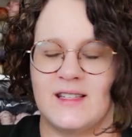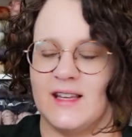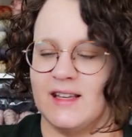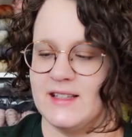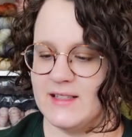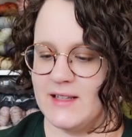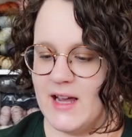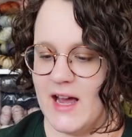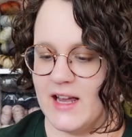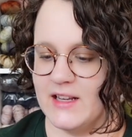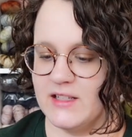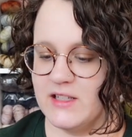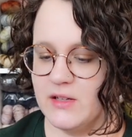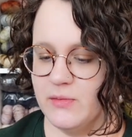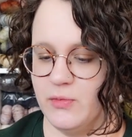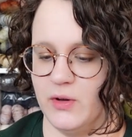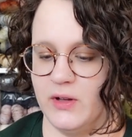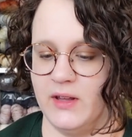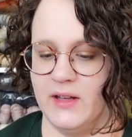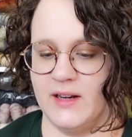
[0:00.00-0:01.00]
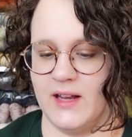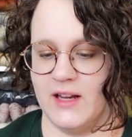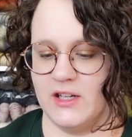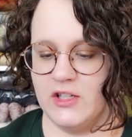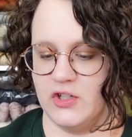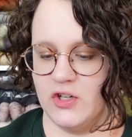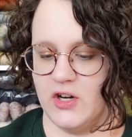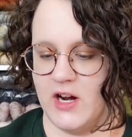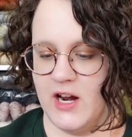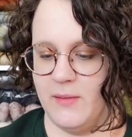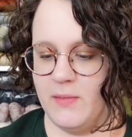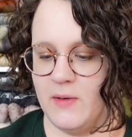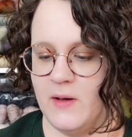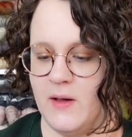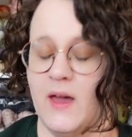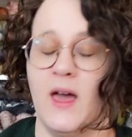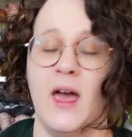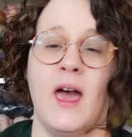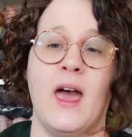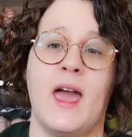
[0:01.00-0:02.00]
It's got some really nice drape,
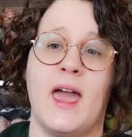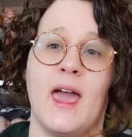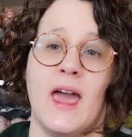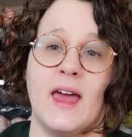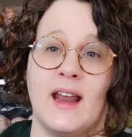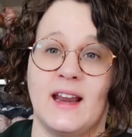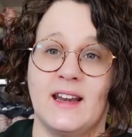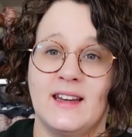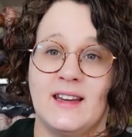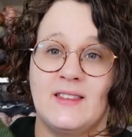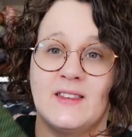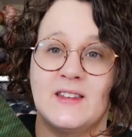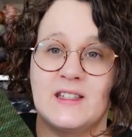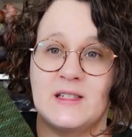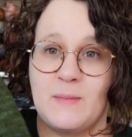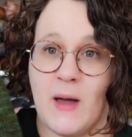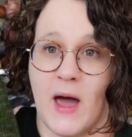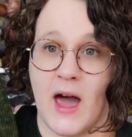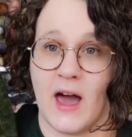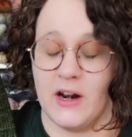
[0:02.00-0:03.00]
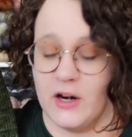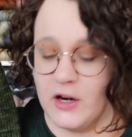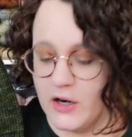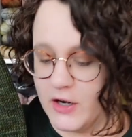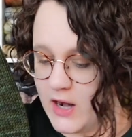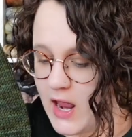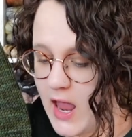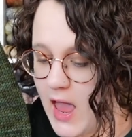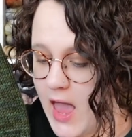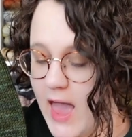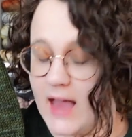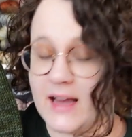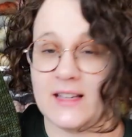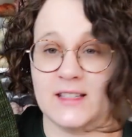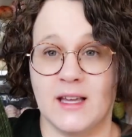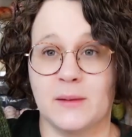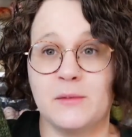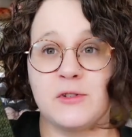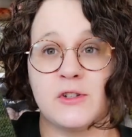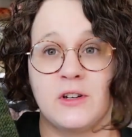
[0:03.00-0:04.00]
and I knit this pattern
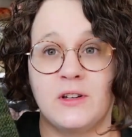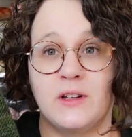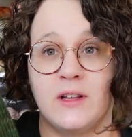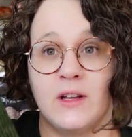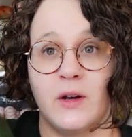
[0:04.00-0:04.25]
exceptionally